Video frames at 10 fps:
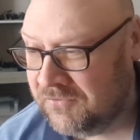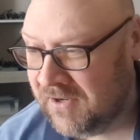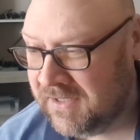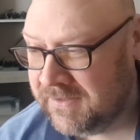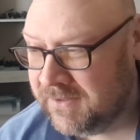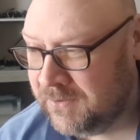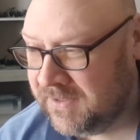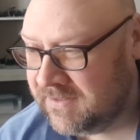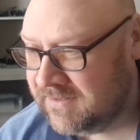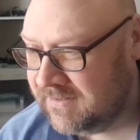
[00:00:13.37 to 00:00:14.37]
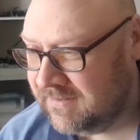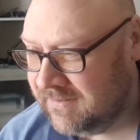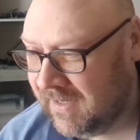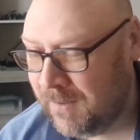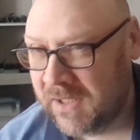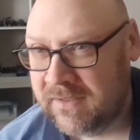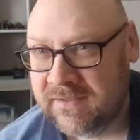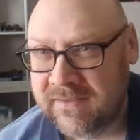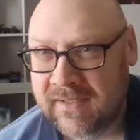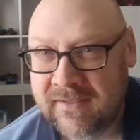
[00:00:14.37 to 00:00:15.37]
tried to do this army
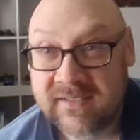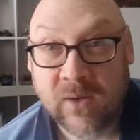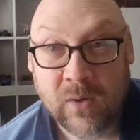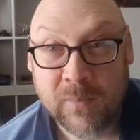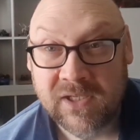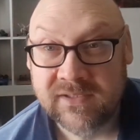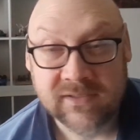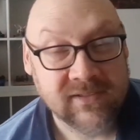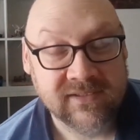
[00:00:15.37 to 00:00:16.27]
list, the Tau army list,